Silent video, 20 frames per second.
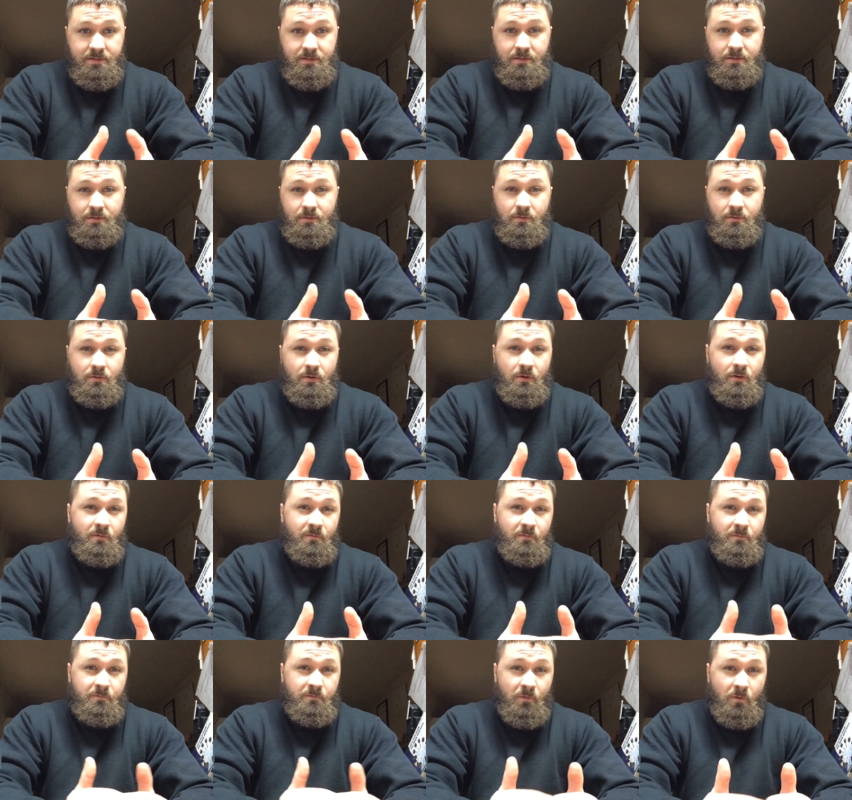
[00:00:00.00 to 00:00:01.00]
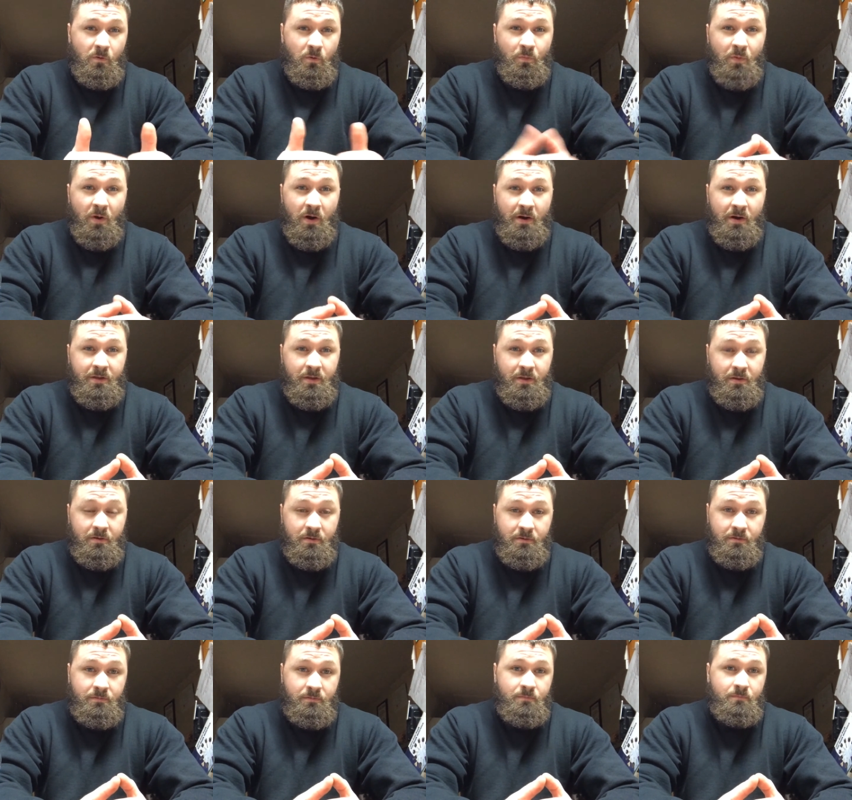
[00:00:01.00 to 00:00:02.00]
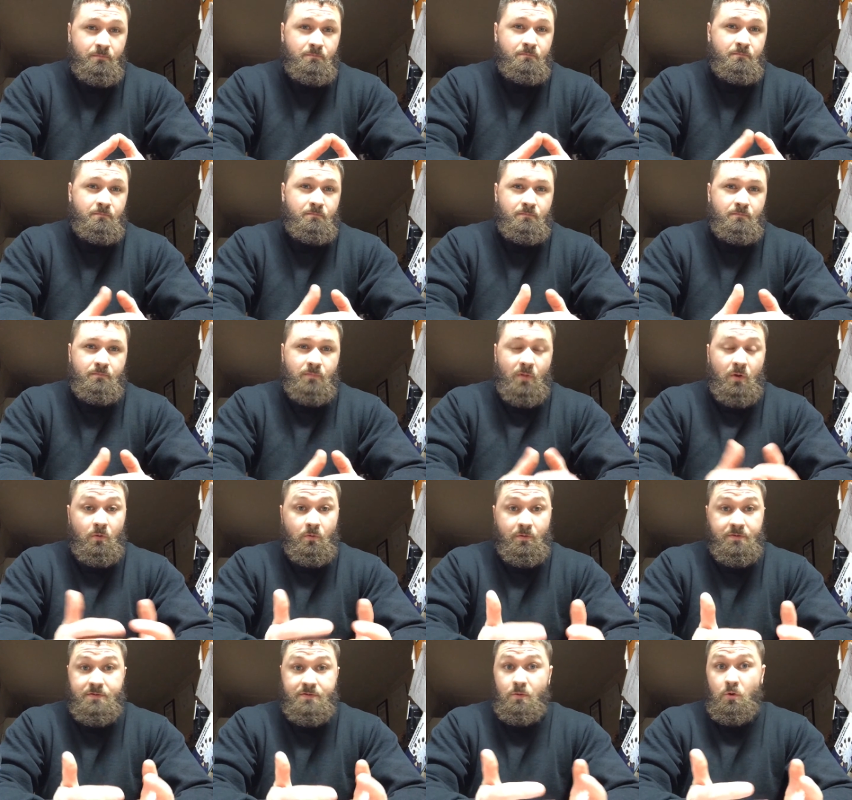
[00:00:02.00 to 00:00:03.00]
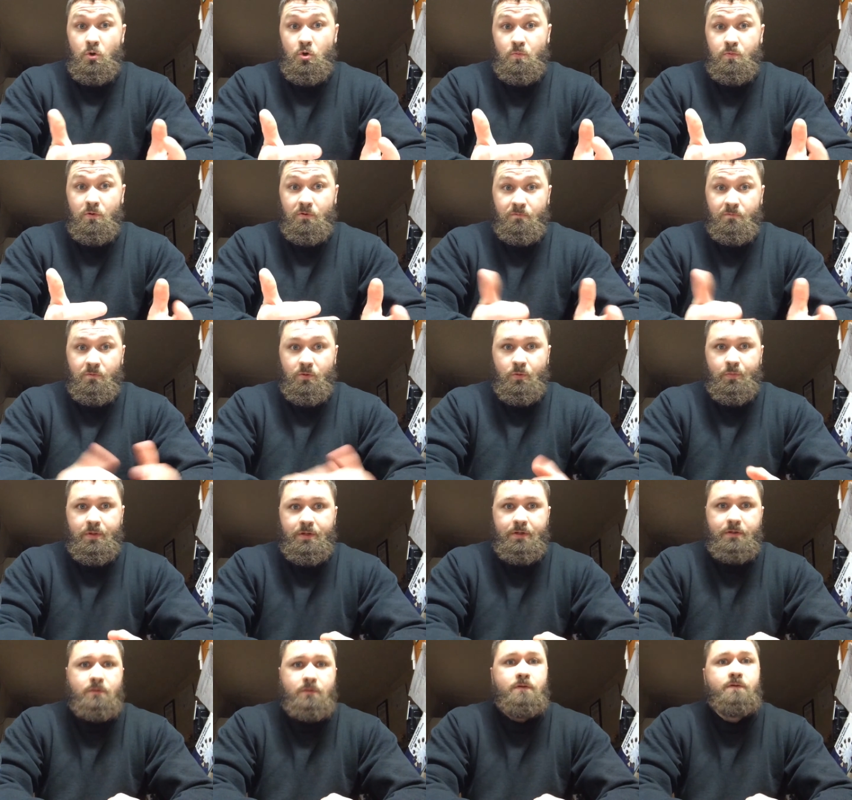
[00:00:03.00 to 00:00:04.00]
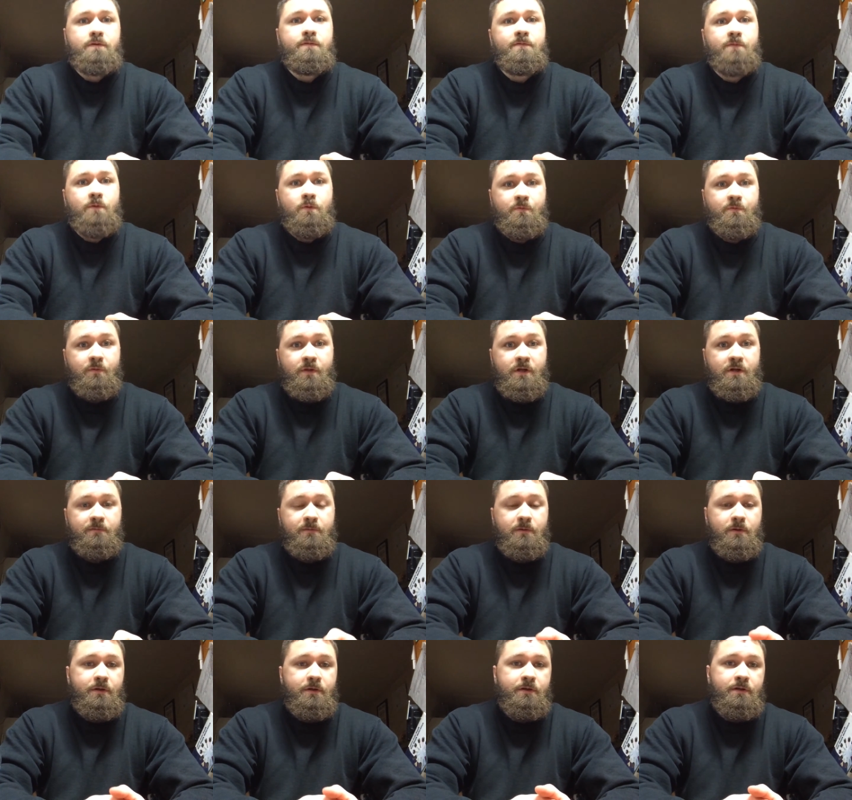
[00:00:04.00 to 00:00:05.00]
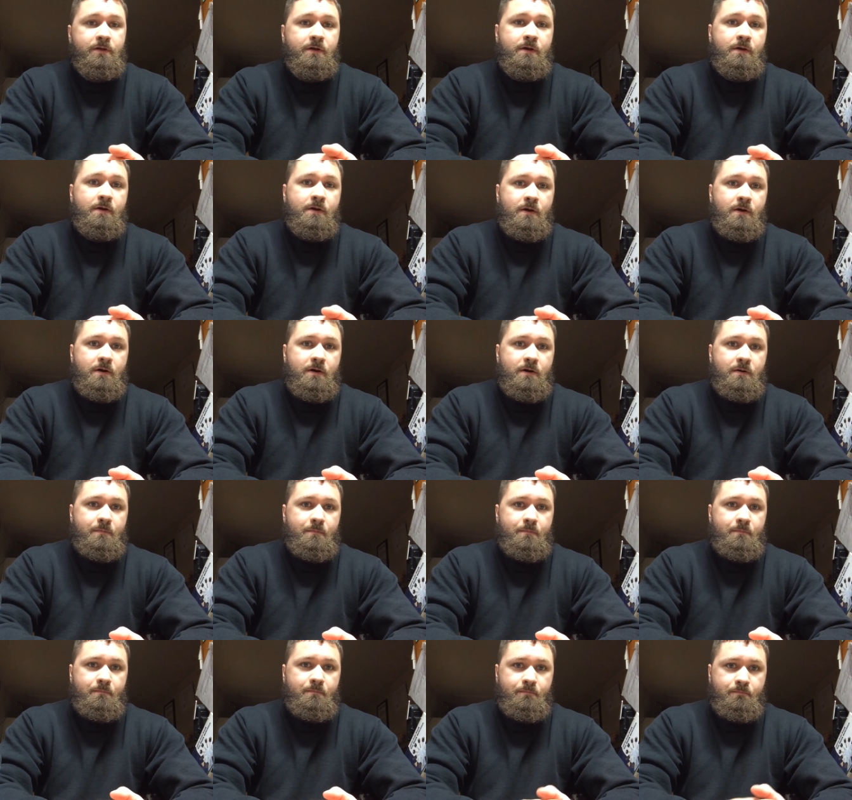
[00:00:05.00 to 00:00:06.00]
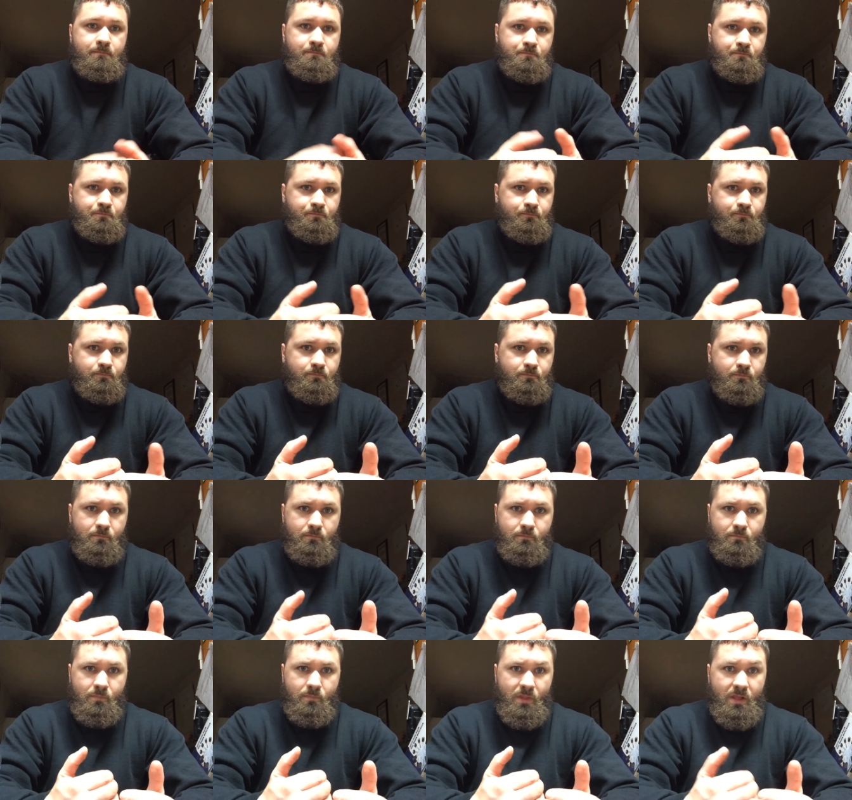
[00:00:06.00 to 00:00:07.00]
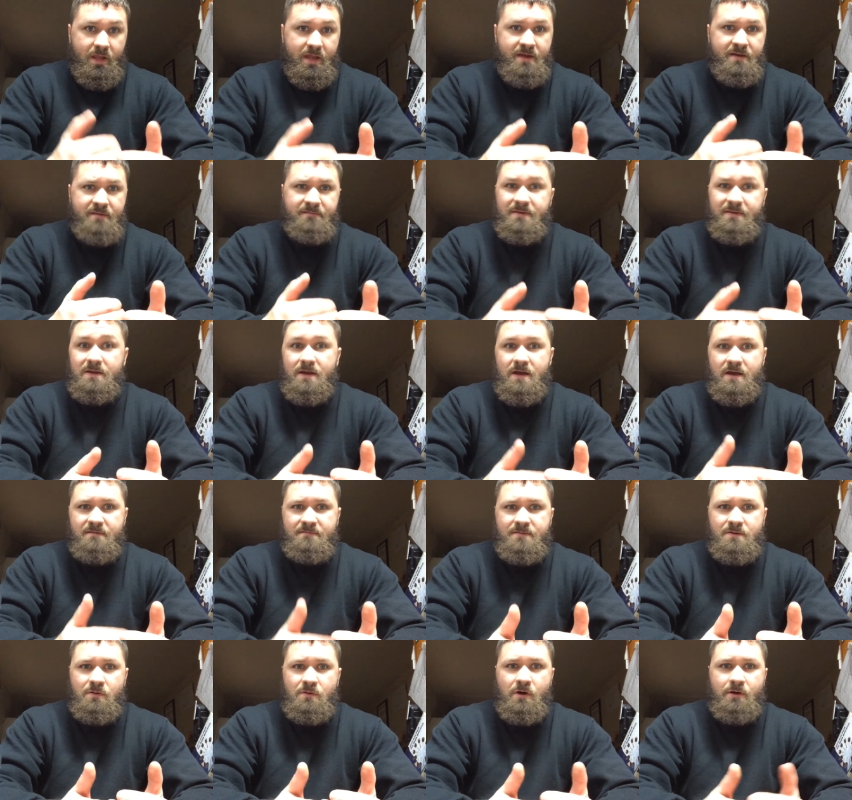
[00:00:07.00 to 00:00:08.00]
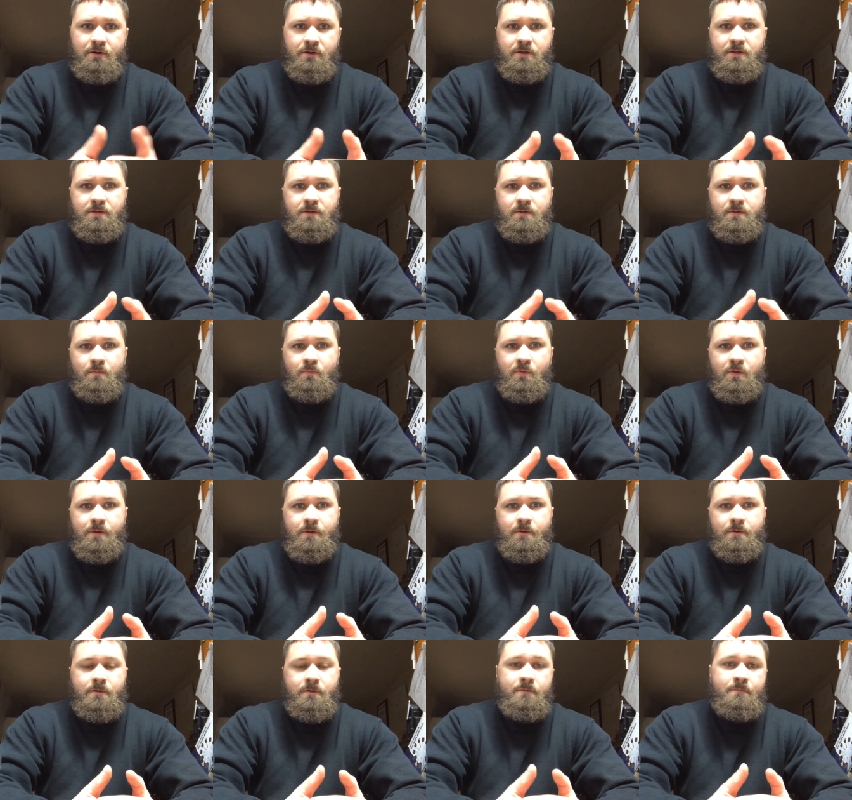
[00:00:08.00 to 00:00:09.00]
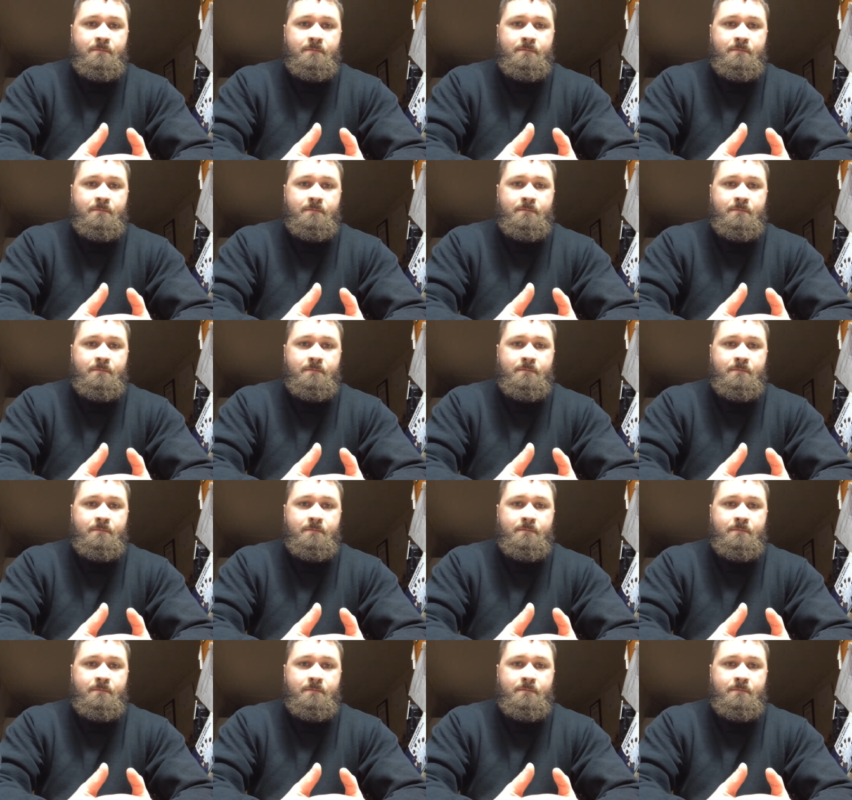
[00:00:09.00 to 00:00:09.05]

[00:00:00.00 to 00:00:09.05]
a full-bodied, well it's uber full-bodied, full-flavored, um, heavy, heavy Kia blend